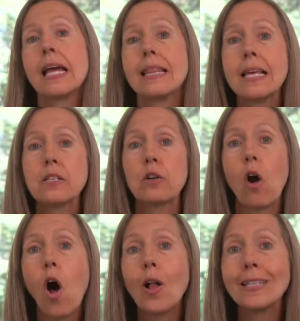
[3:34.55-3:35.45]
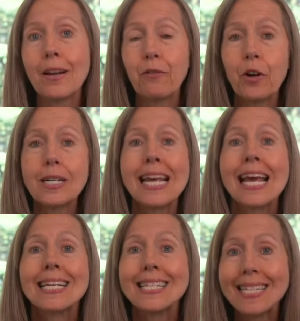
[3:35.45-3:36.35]
These are all different
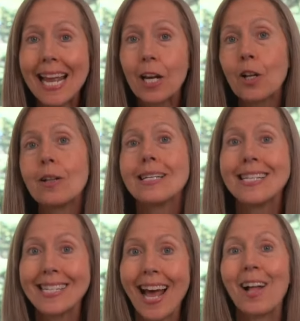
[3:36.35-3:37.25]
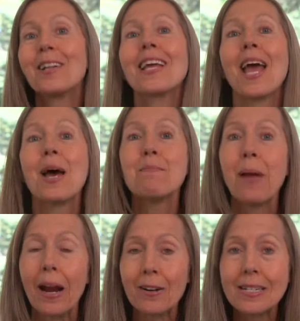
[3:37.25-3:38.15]
single-celled
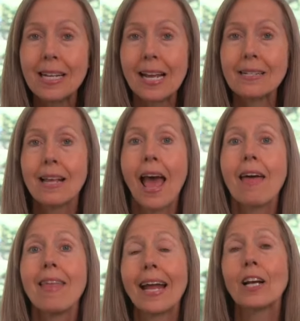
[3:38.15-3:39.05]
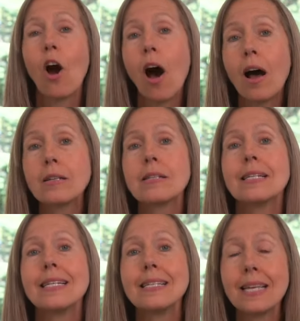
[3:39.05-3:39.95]
parasites that cause
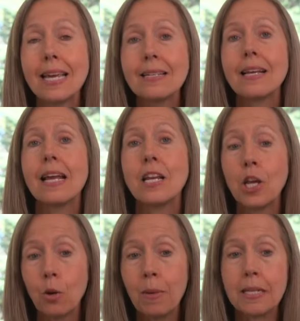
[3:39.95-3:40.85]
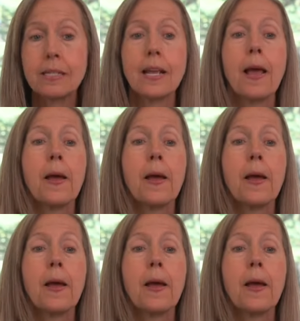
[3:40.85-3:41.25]
disease in humans.